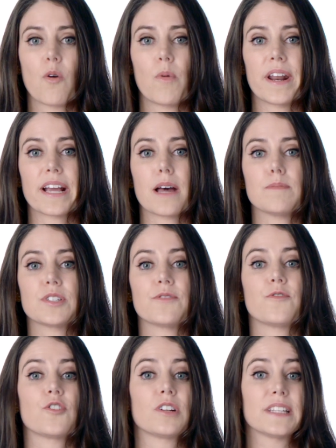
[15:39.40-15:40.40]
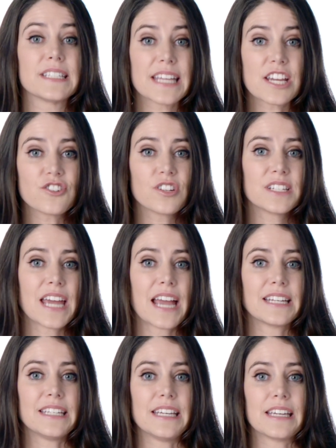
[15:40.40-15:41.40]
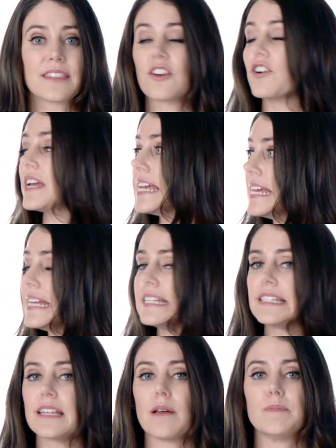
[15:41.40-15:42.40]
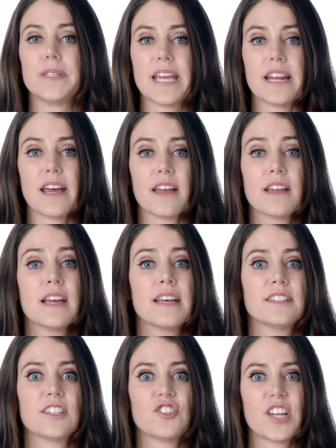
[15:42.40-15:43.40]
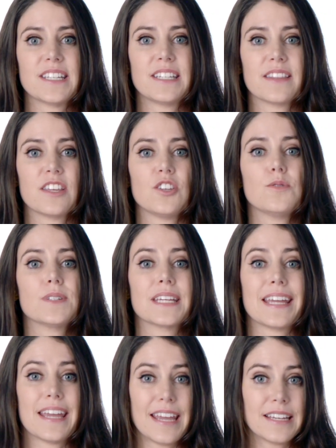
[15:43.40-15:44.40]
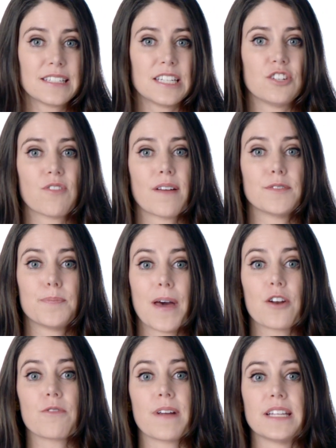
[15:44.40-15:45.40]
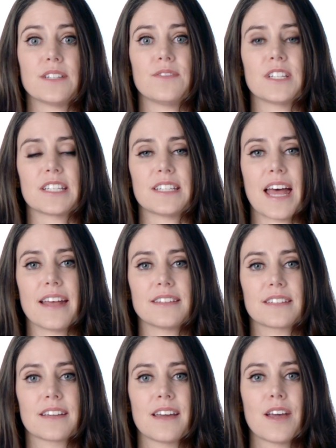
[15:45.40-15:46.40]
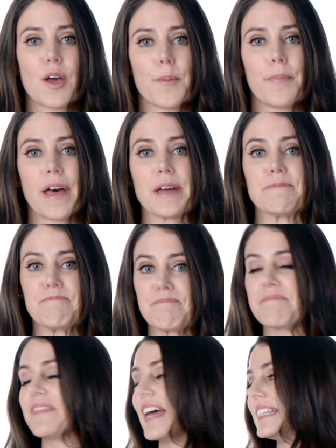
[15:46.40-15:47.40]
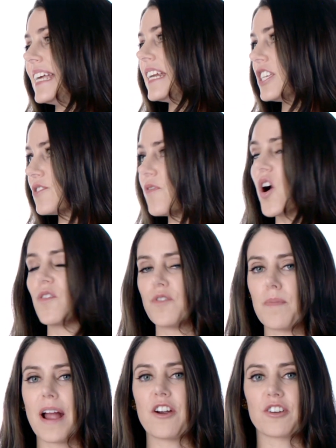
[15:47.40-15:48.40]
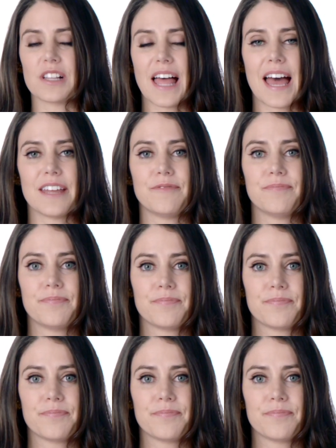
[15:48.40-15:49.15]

When it comes to fertilization technique, there is some data suggesting that using ICSI drives better rates of success, but that data is far from ironclad.